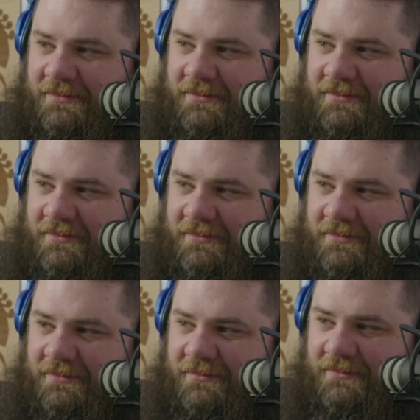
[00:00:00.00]

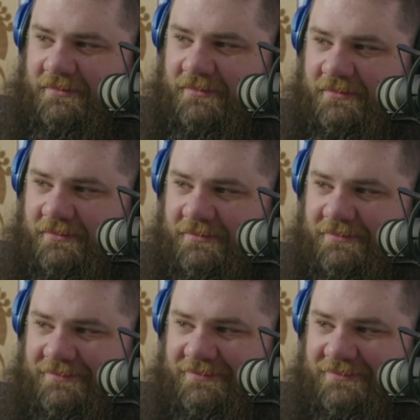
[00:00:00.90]
[no speech]